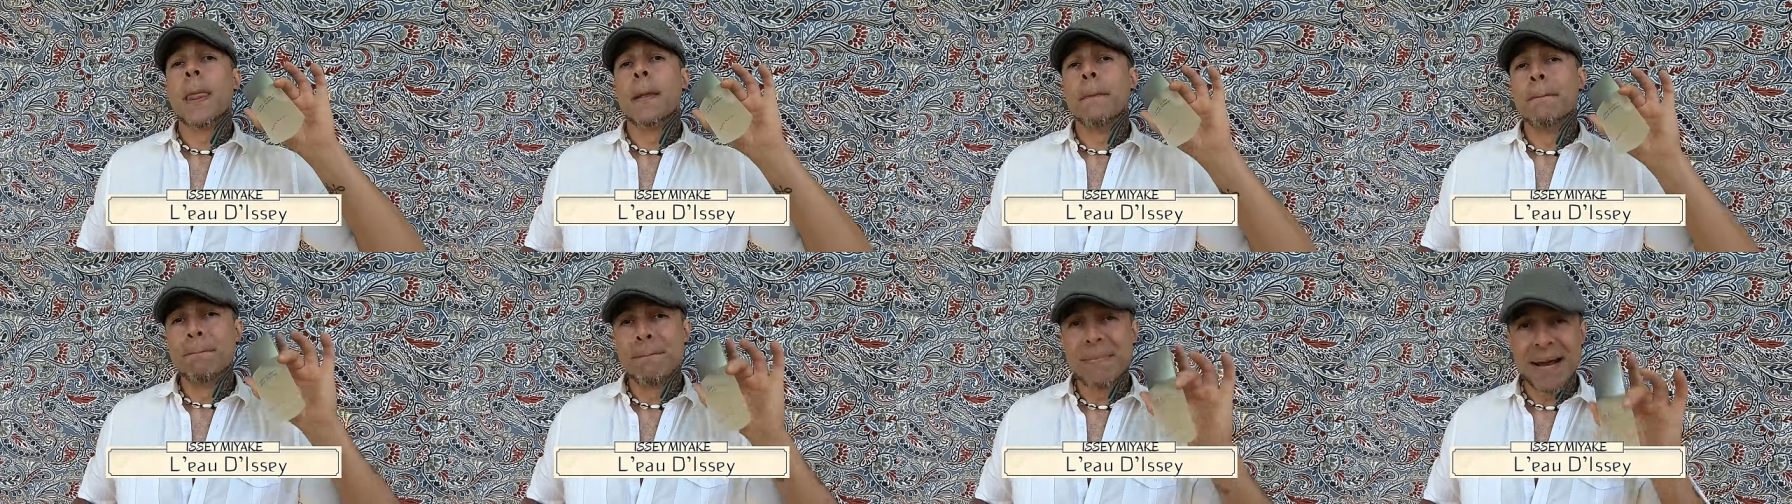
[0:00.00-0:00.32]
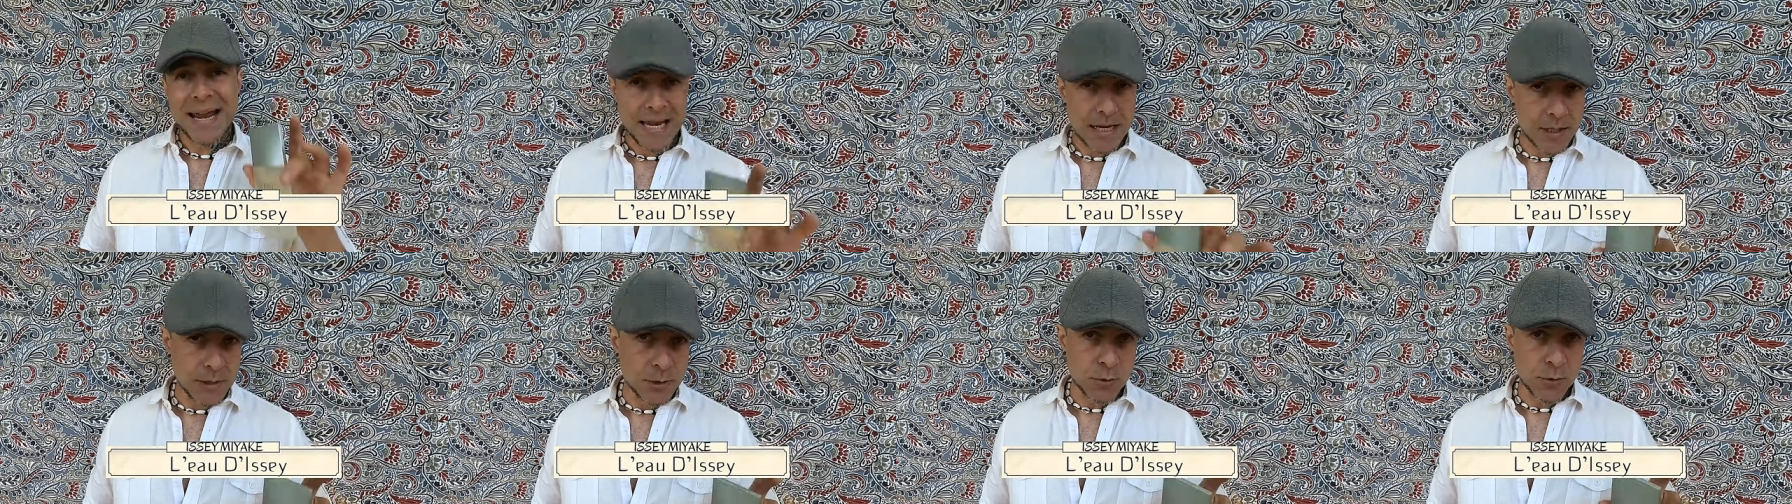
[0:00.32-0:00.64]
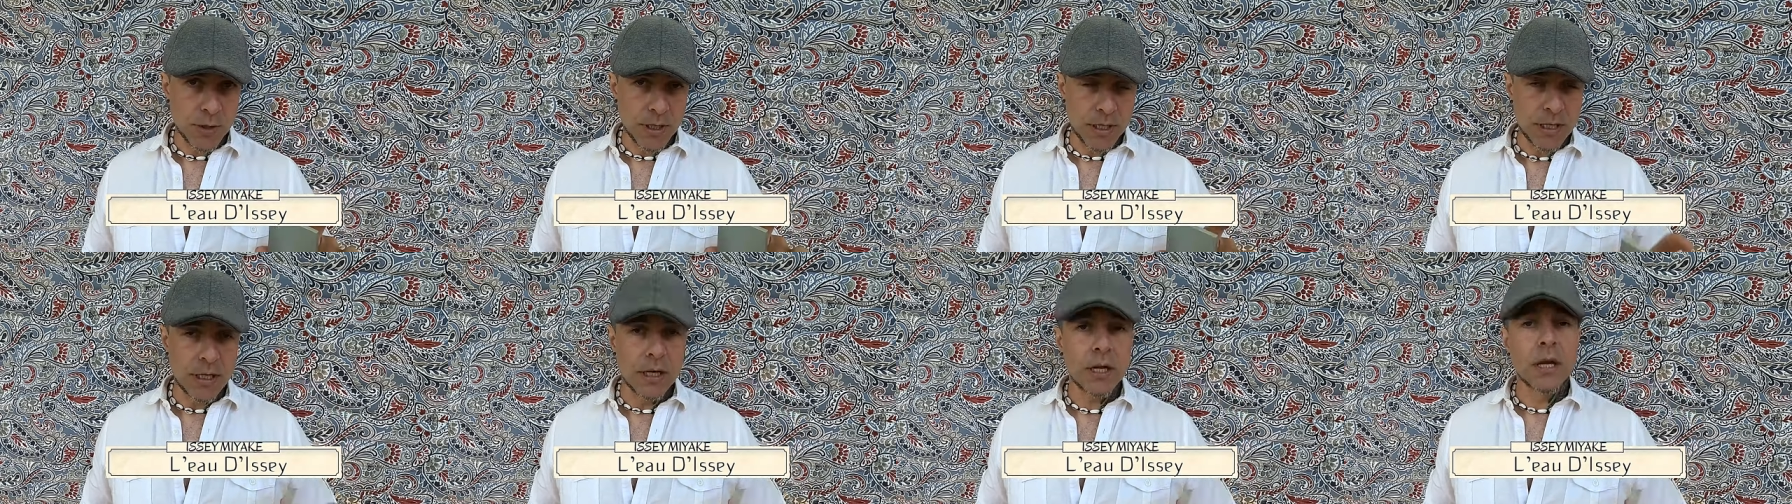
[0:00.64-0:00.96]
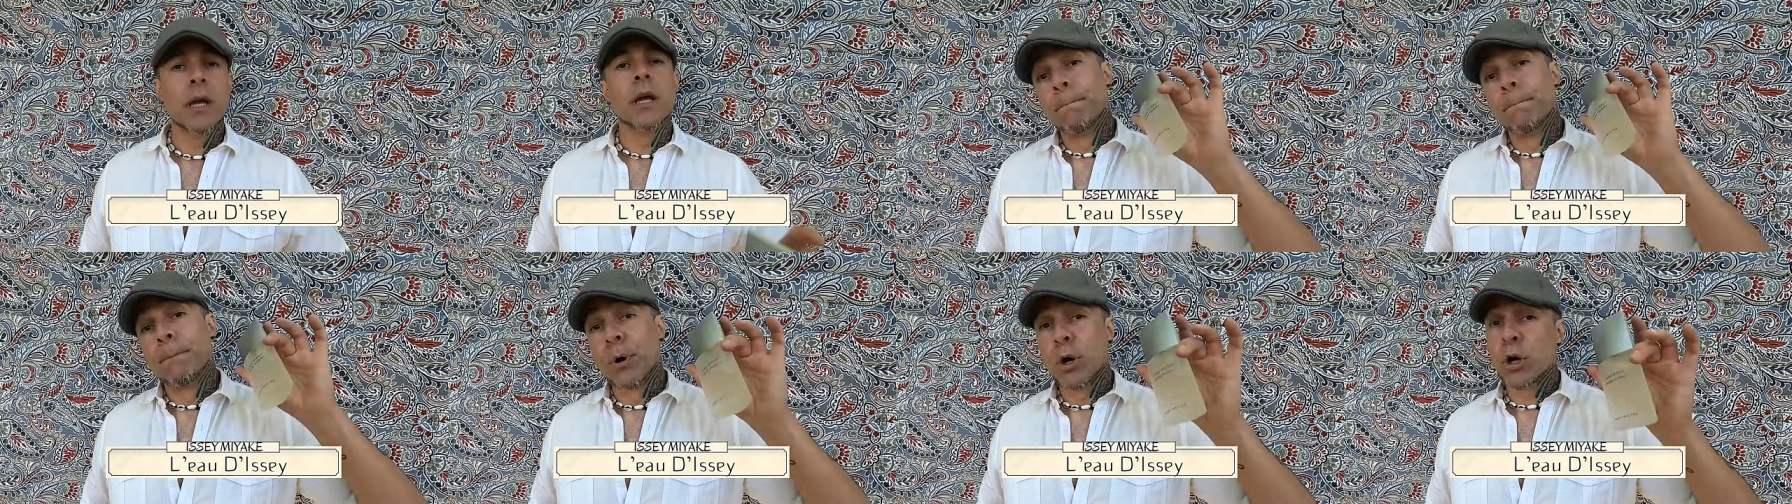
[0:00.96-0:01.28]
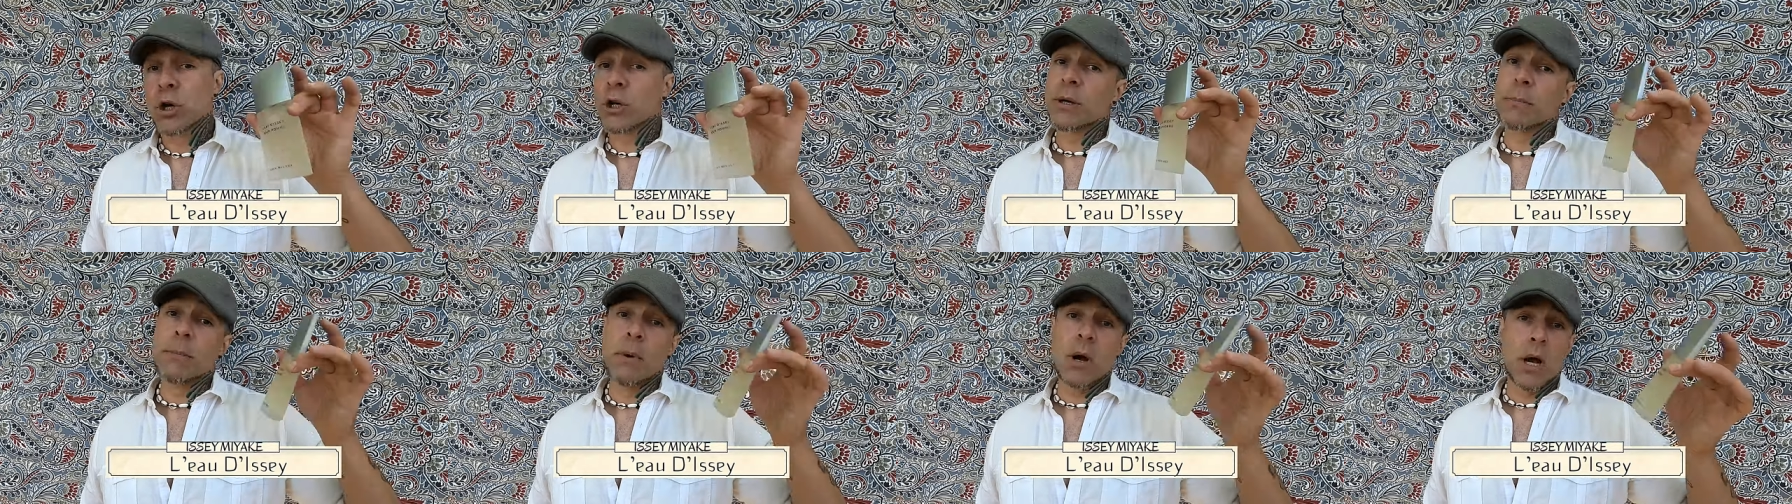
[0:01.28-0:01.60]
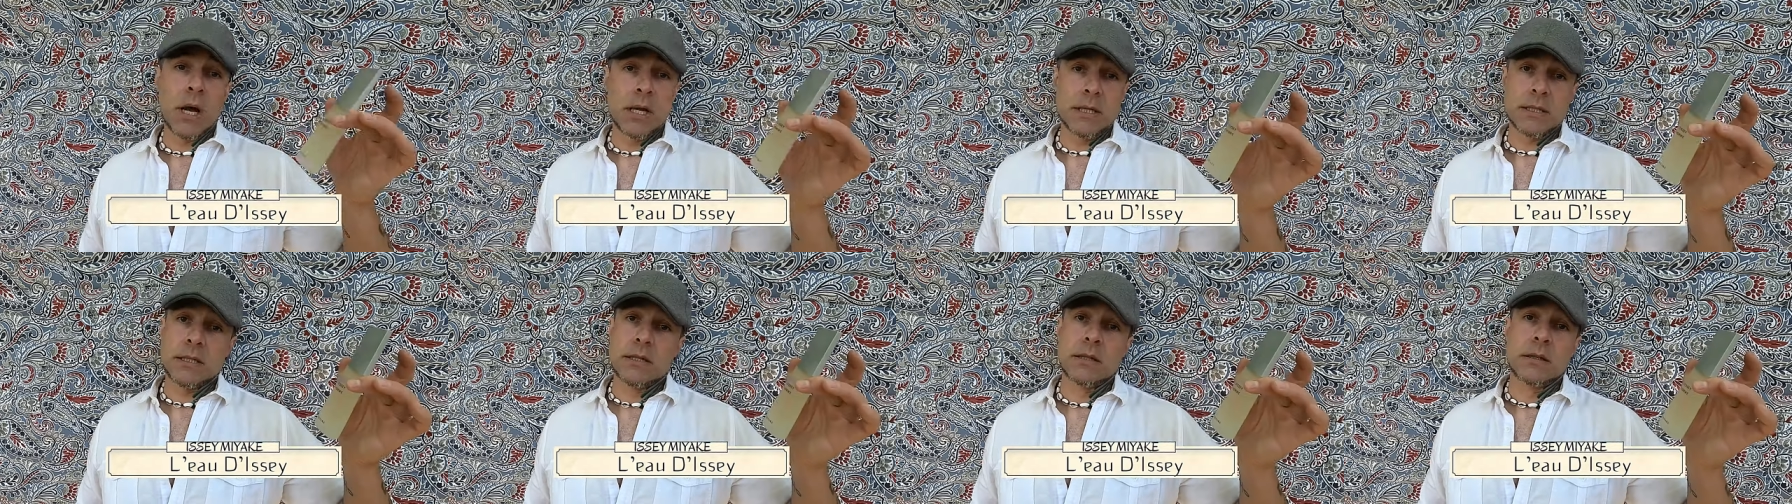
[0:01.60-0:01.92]
mandarin,
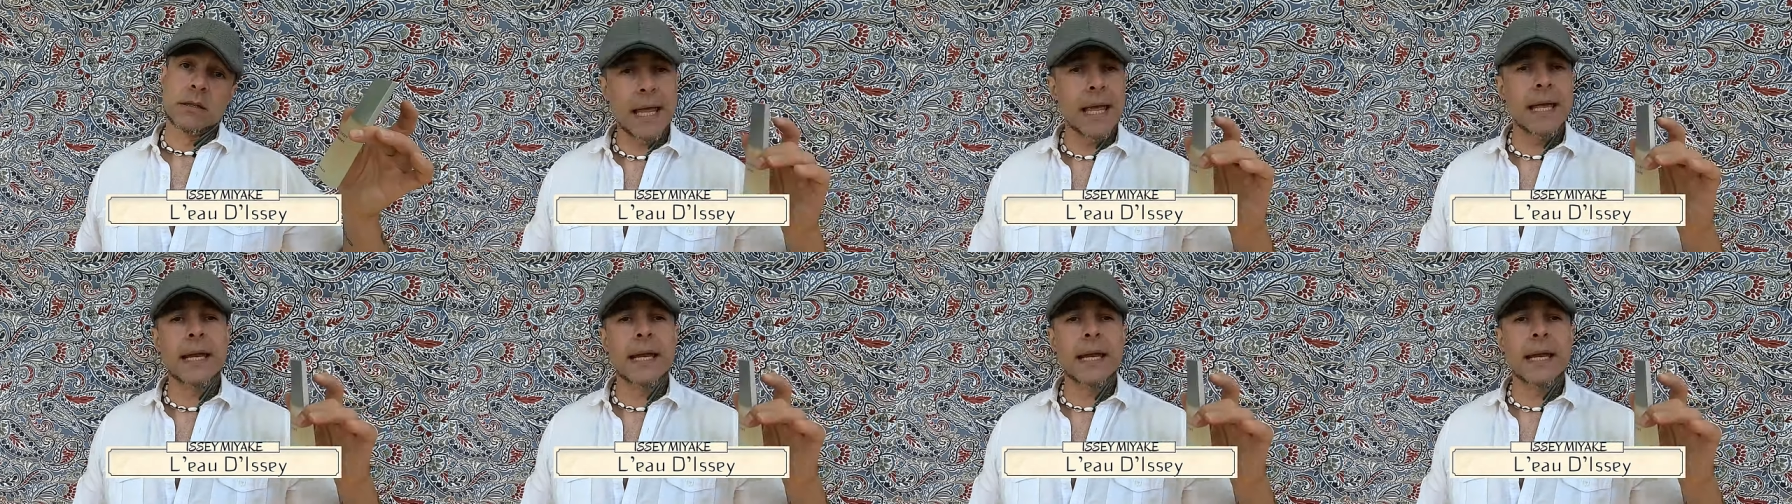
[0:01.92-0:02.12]
bergamot,